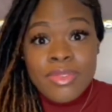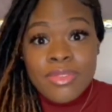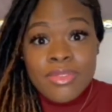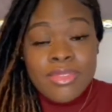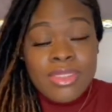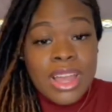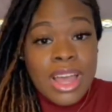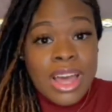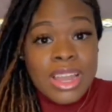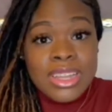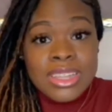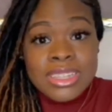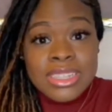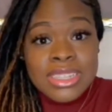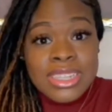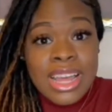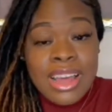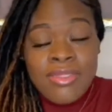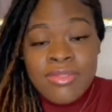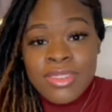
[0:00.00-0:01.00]

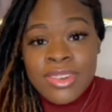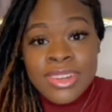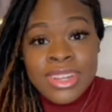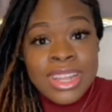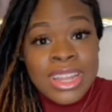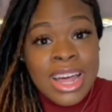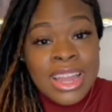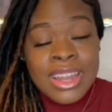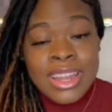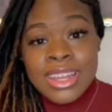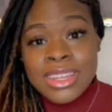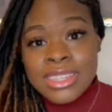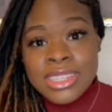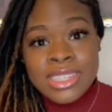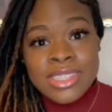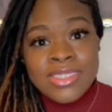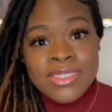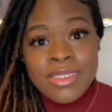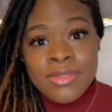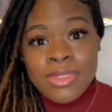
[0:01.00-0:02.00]
honestly, I've learned a lot of
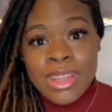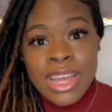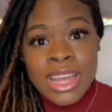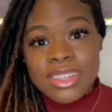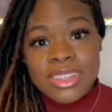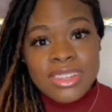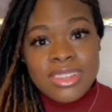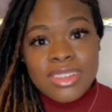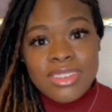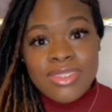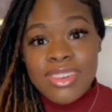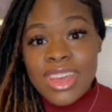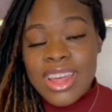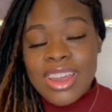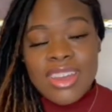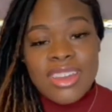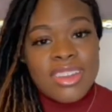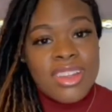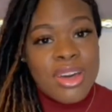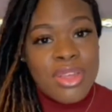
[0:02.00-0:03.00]
lessons from that. You get
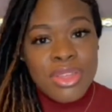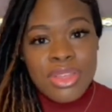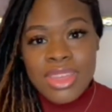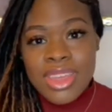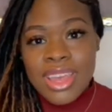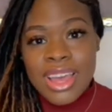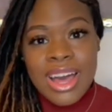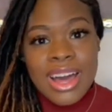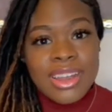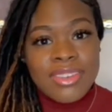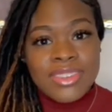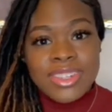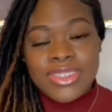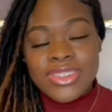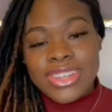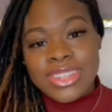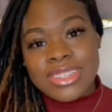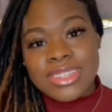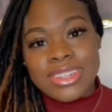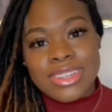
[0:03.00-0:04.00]
nothing out of
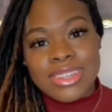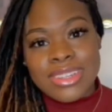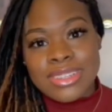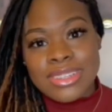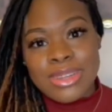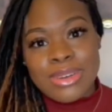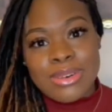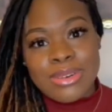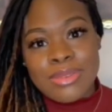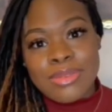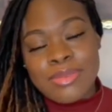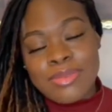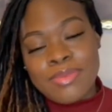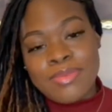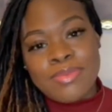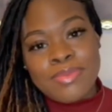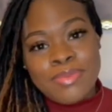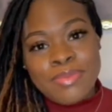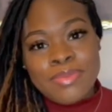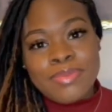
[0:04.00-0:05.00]
stressing. So
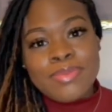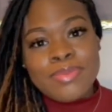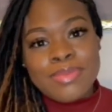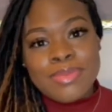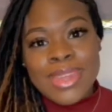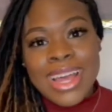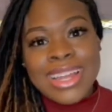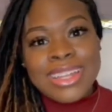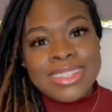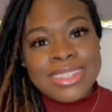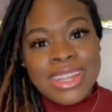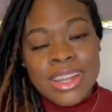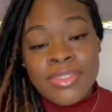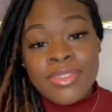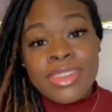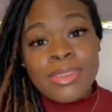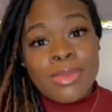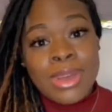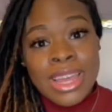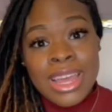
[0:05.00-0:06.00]
that is
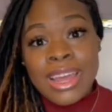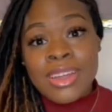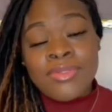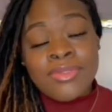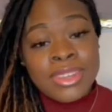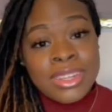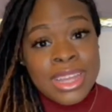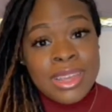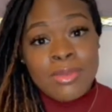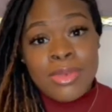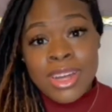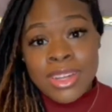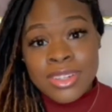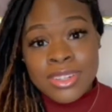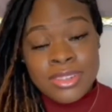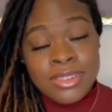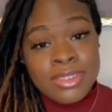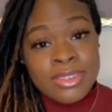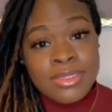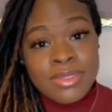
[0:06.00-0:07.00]
definitely my everyday mantra.